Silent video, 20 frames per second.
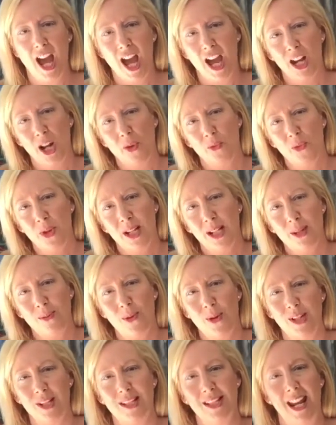and I really
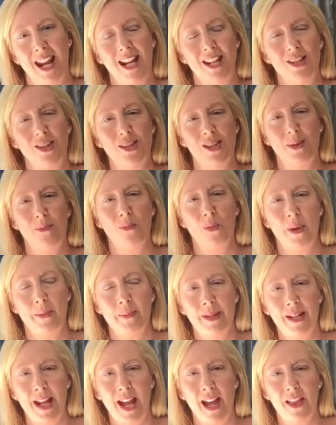want to teach some
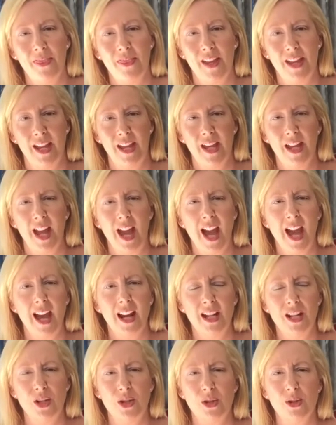women out there how
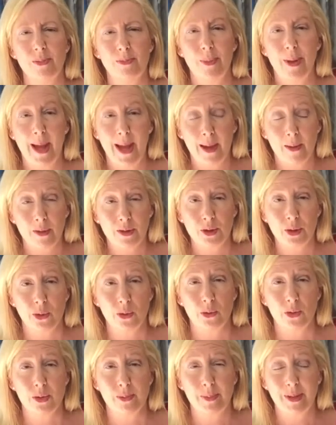to use power
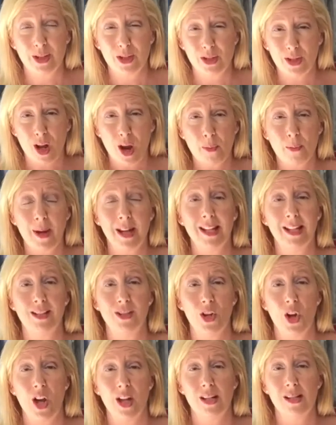tools, because I
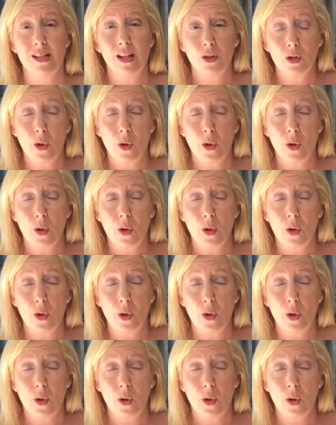recognise,